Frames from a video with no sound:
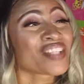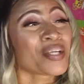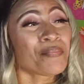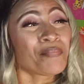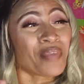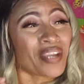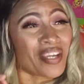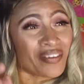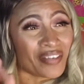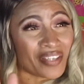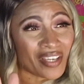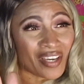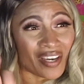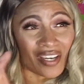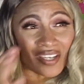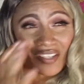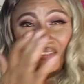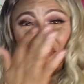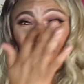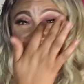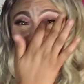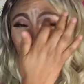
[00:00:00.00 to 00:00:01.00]
Mary
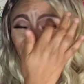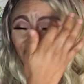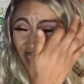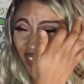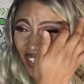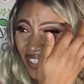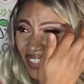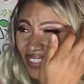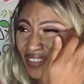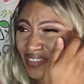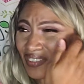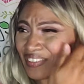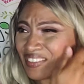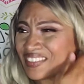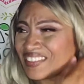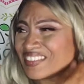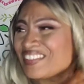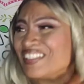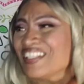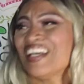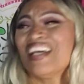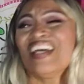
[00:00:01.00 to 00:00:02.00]
Harvey, you
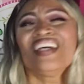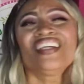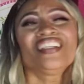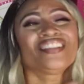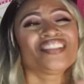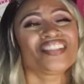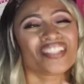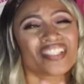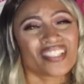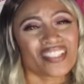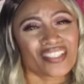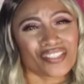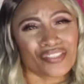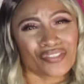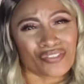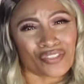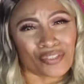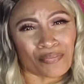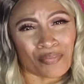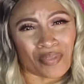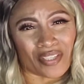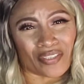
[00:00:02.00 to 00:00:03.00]
know, she could have
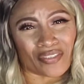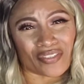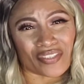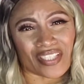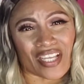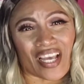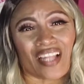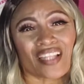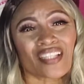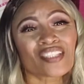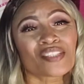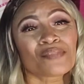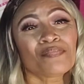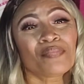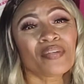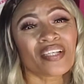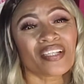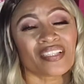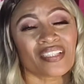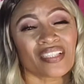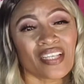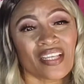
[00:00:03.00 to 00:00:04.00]
used a better stylist,
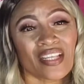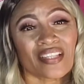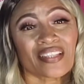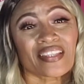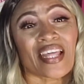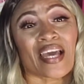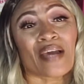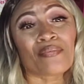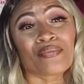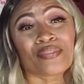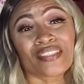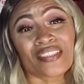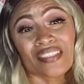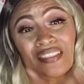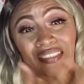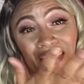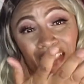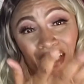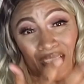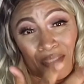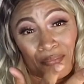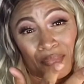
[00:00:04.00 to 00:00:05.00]
but that was his
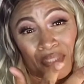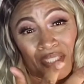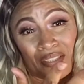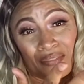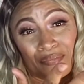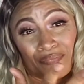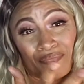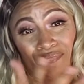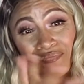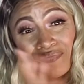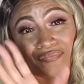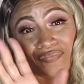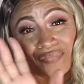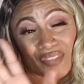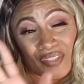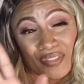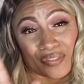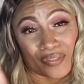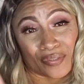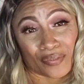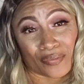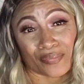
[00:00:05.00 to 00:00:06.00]
come up.
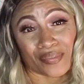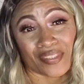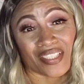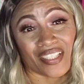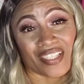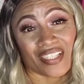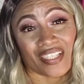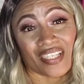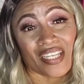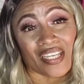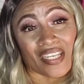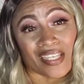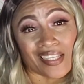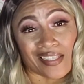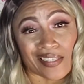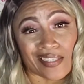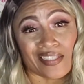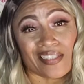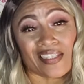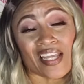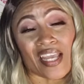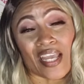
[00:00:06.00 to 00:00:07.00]
You know what I'm saying?
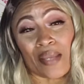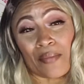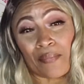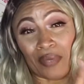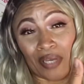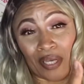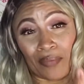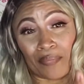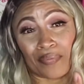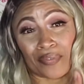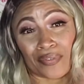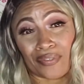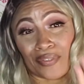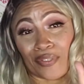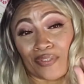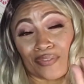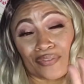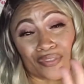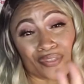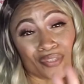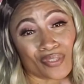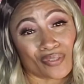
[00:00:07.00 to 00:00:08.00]
He came up with
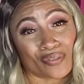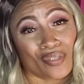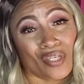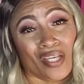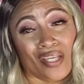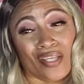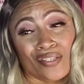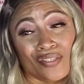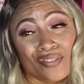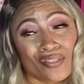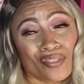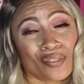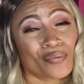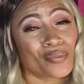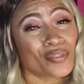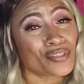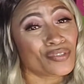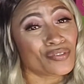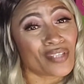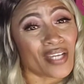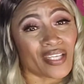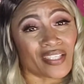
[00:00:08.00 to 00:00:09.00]
her. So, you know
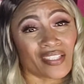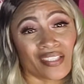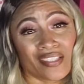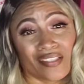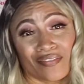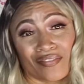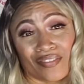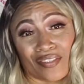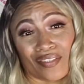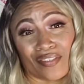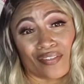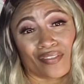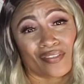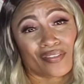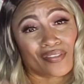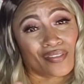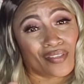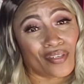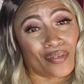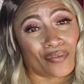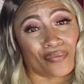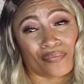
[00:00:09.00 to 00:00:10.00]
what? You got to give her
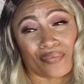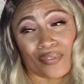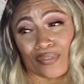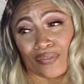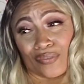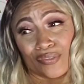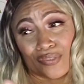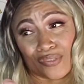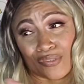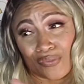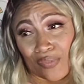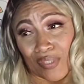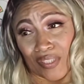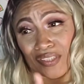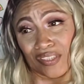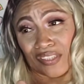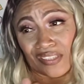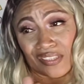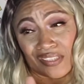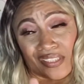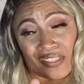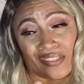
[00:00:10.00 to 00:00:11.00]
her roses while
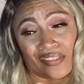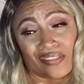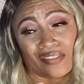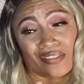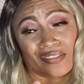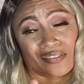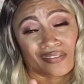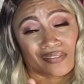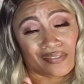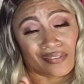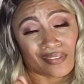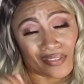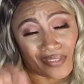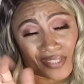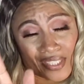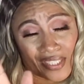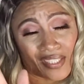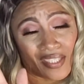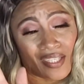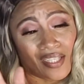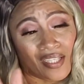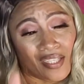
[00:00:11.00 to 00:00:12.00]
she's here.
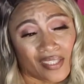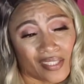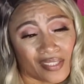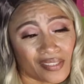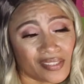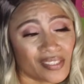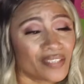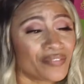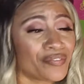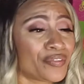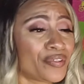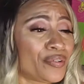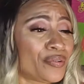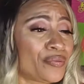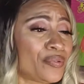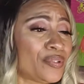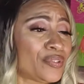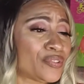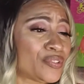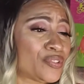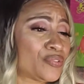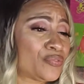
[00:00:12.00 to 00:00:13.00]
Okay? Let's give her her
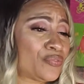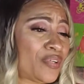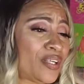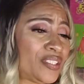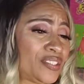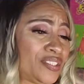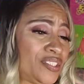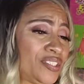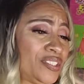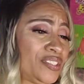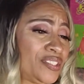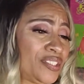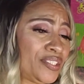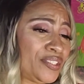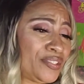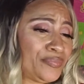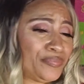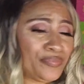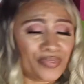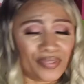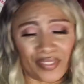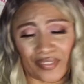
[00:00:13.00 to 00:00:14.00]
roses while she's here.
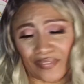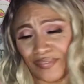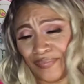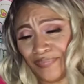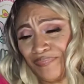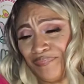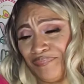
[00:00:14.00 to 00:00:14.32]
Whatever.